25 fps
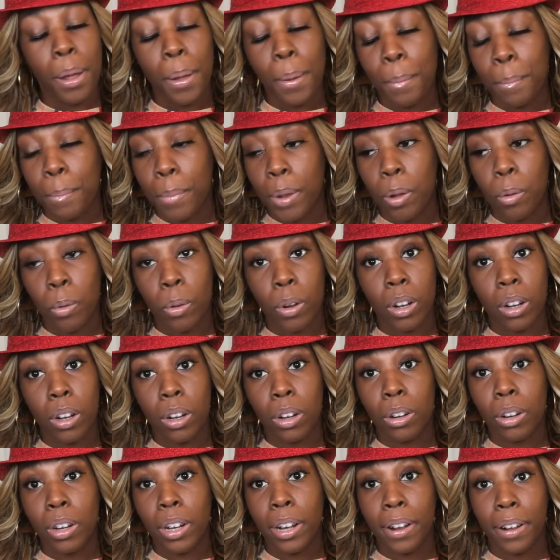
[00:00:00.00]
Be
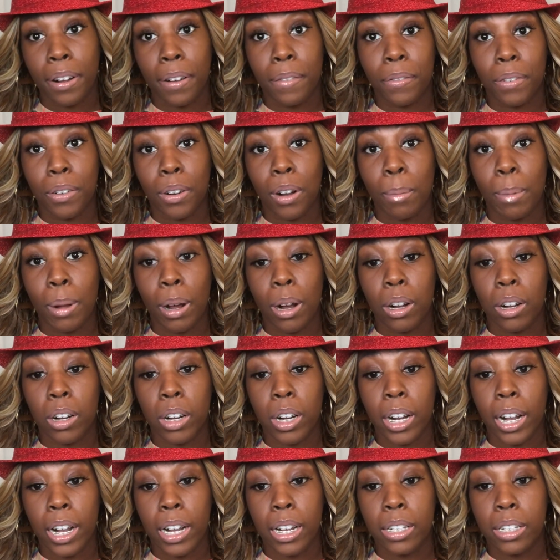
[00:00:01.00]
real careful about
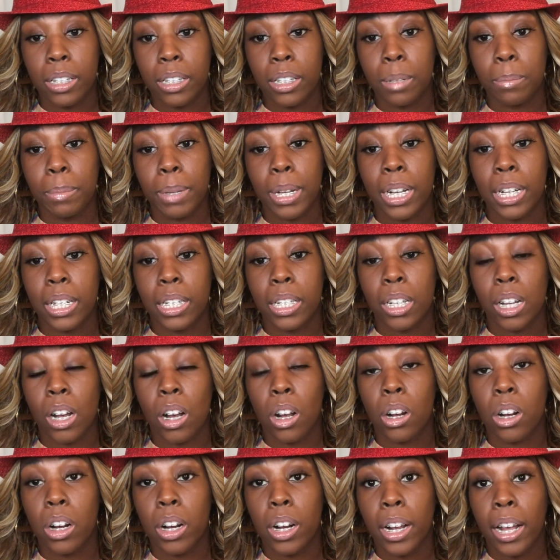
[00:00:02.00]
hurricane season, because a
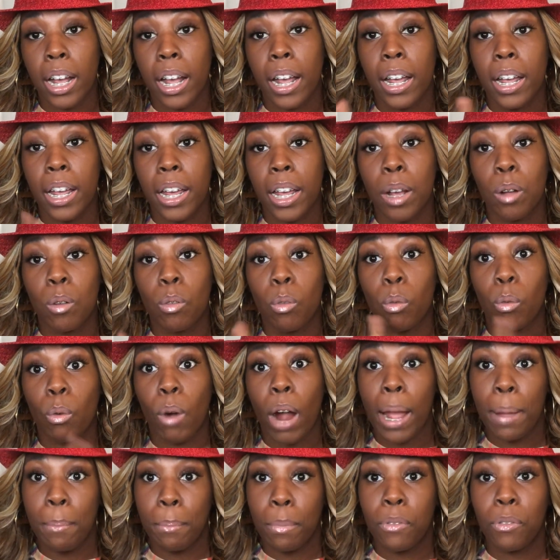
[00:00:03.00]
hurricane hit
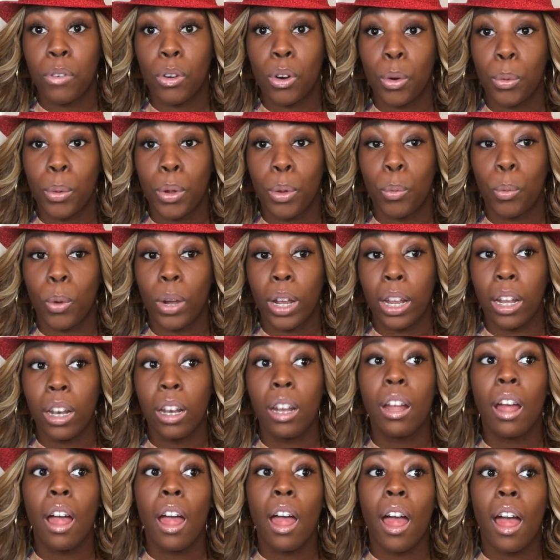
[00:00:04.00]
right before we went,
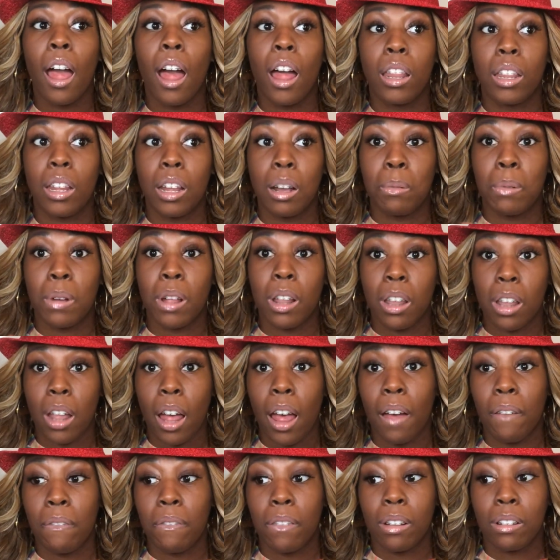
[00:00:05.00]
and then we
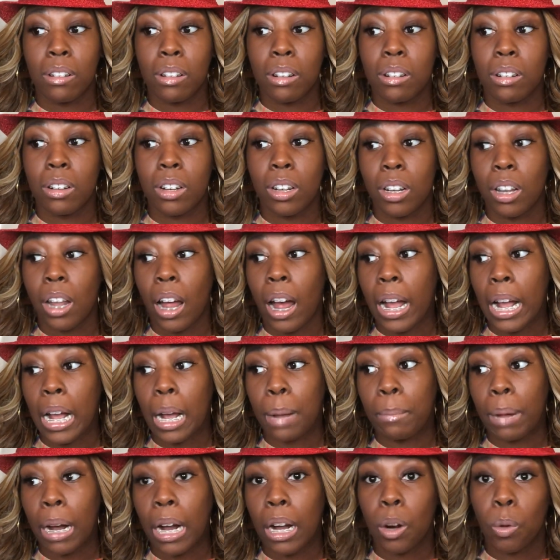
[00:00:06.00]
left, and literally like
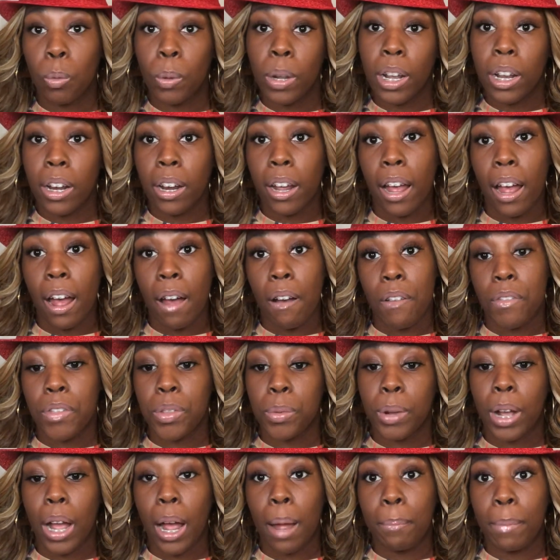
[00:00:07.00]
about a week and a half after
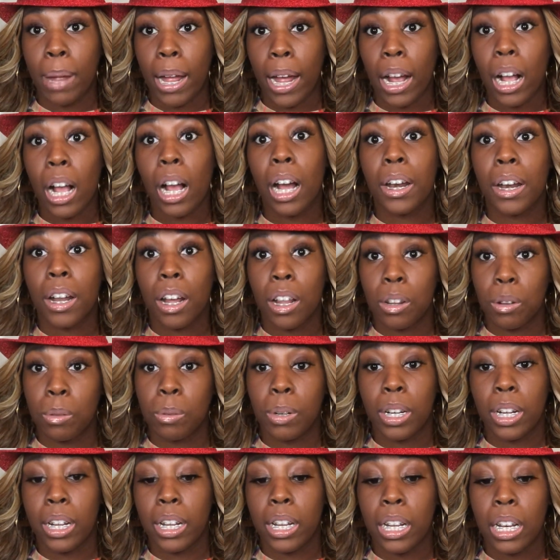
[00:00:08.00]
we got back, another
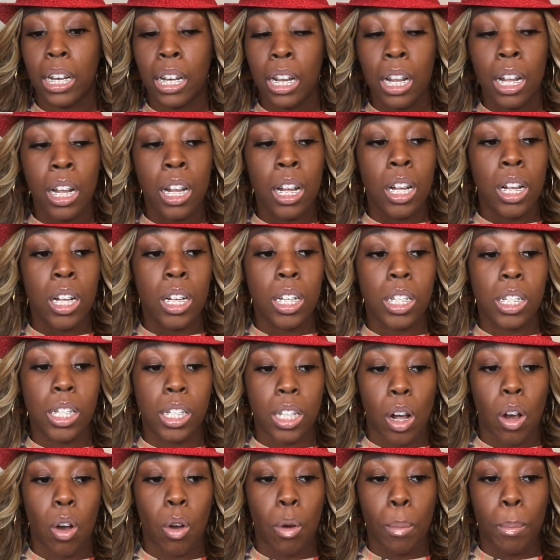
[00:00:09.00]
one hit.
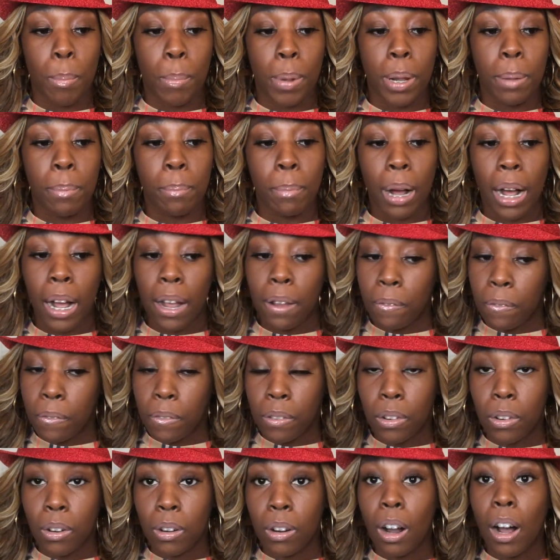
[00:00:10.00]
So be
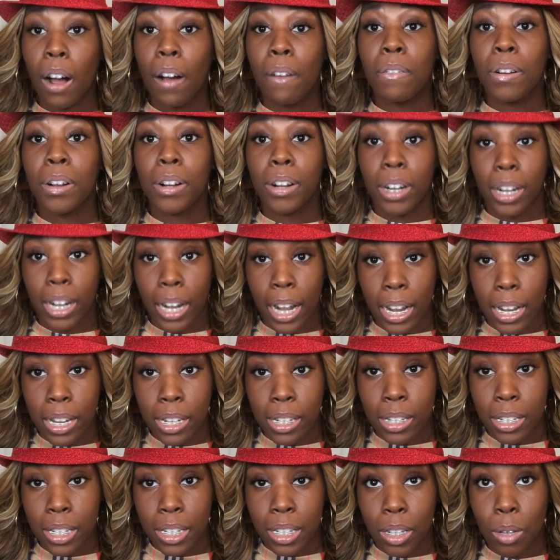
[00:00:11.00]
mindful of hurricane
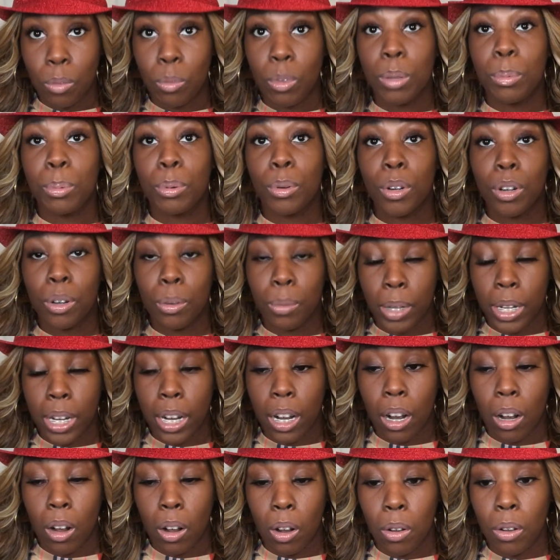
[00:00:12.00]
season with Puerto
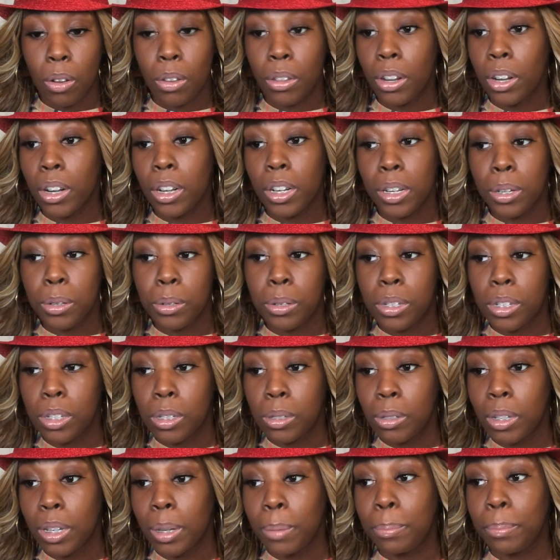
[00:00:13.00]
Rico. They're used
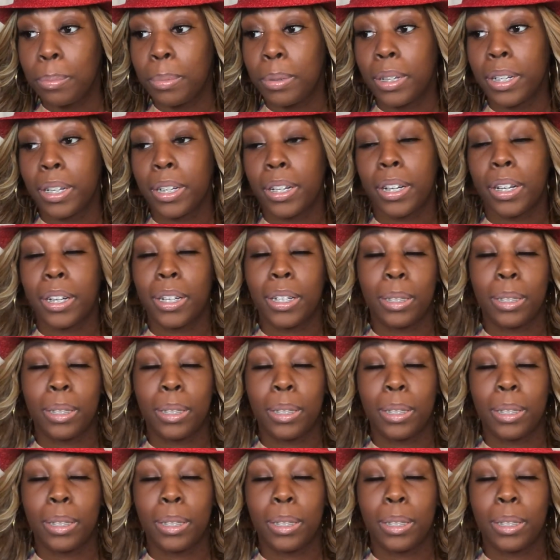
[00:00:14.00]
to it, but